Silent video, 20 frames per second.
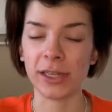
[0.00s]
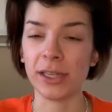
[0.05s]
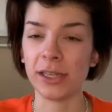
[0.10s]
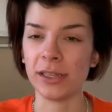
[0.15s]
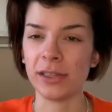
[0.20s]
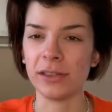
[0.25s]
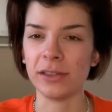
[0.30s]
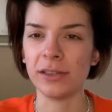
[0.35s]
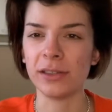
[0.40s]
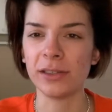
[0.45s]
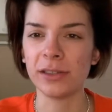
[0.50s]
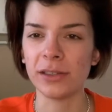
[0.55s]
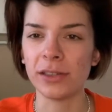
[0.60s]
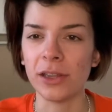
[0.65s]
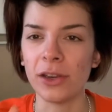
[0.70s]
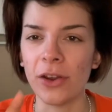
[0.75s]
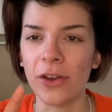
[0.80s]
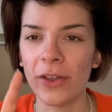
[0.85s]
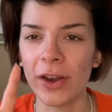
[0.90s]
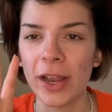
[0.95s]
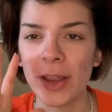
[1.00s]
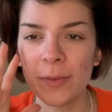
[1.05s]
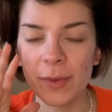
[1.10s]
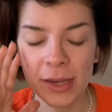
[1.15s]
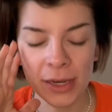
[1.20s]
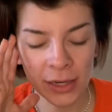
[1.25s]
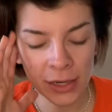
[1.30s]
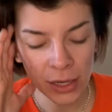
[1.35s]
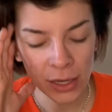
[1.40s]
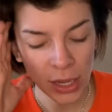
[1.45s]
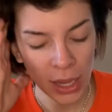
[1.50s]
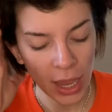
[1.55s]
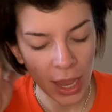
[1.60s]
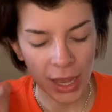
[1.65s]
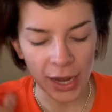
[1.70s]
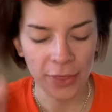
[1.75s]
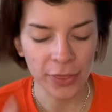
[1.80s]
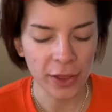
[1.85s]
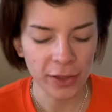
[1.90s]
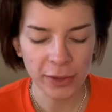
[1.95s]
is, you know what I mean?
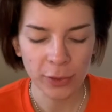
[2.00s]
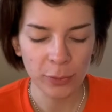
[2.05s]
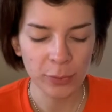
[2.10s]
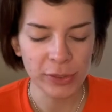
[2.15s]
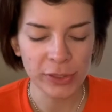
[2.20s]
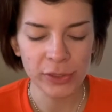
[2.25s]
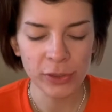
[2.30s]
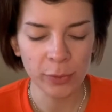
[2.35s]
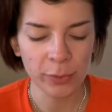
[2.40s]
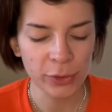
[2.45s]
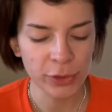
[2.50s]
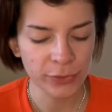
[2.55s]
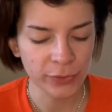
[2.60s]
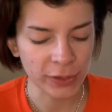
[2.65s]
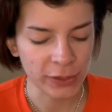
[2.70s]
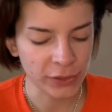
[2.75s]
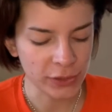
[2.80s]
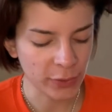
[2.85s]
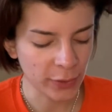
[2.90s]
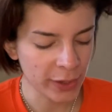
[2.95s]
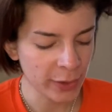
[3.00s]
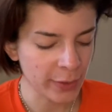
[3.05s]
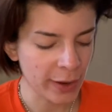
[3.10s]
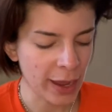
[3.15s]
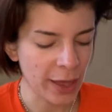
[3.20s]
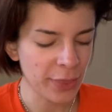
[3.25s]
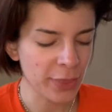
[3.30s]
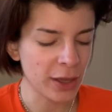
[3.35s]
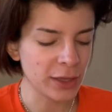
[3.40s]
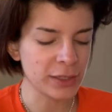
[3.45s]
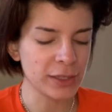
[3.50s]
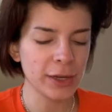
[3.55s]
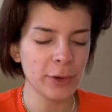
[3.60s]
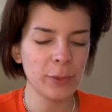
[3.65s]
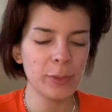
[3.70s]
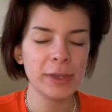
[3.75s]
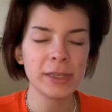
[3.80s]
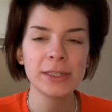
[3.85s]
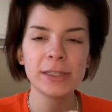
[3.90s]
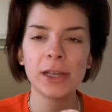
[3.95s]
And I thought that would be so much fun. So anyway, I thought today would
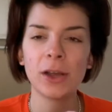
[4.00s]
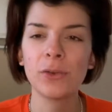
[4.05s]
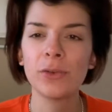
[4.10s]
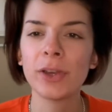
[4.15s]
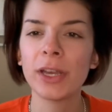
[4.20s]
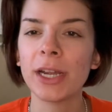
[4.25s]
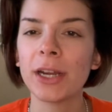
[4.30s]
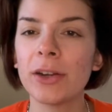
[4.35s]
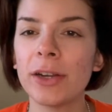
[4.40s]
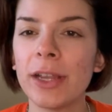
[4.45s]
be a self-care